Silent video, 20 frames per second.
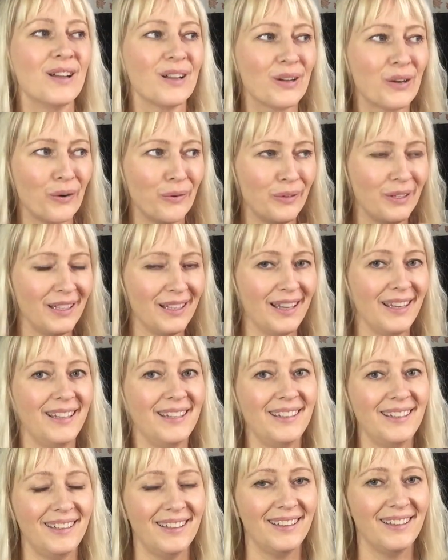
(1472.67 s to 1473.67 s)

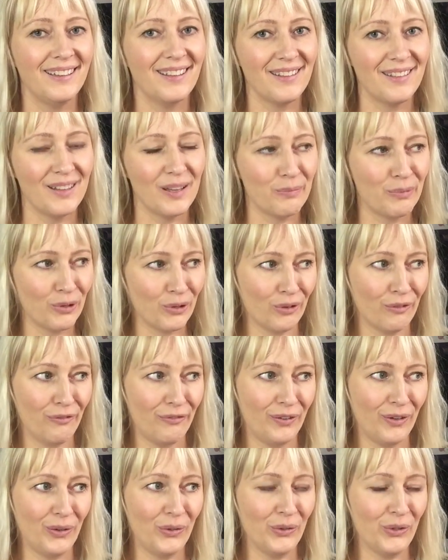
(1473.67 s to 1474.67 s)
creating the
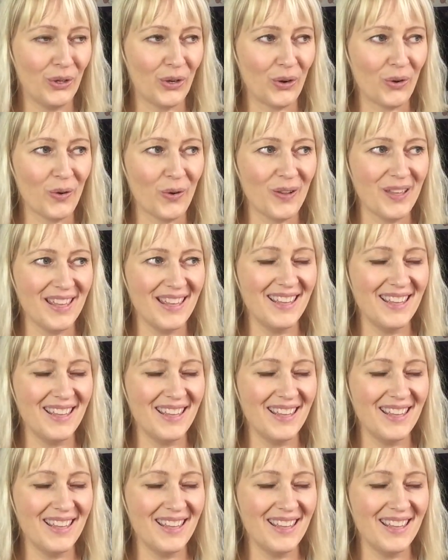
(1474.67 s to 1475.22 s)
portfolio